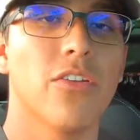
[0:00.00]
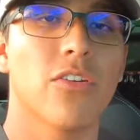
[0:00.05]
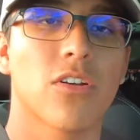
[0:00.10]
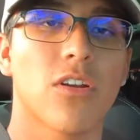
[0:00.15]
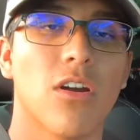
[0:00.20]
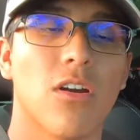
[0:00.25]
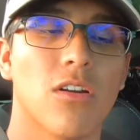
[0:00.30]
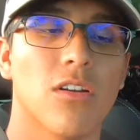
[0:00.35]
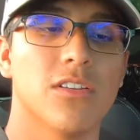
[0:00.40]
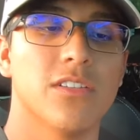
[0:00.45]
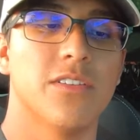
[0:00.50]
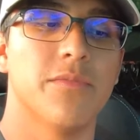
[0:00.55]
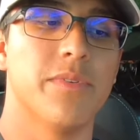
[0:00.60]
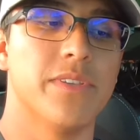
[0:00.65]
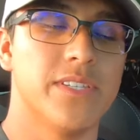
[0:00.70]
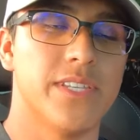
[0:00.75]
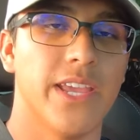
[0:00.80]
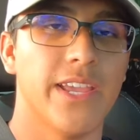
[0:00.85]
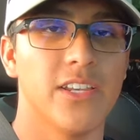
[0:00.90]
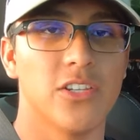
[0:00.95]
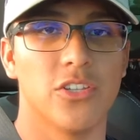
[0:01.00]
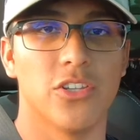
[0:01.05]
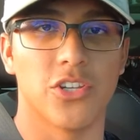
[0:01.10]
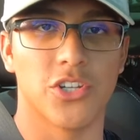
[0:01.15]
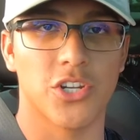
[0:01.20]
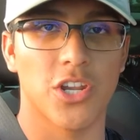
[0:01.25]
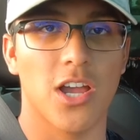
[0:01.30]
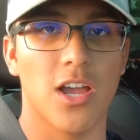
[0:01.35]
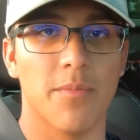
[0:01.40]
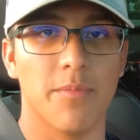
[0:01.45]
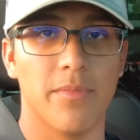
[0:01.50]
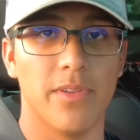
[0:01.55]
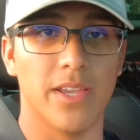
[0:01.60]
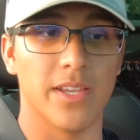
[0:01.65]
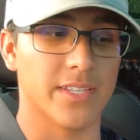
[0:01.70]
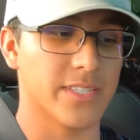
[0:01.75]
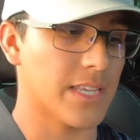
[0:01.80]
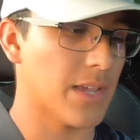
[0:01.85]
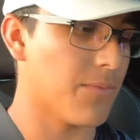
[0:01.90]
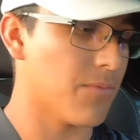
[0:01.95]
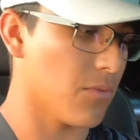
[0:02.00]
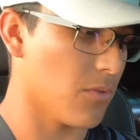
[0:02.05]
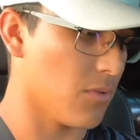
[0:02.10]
their cars have been taken to the shop except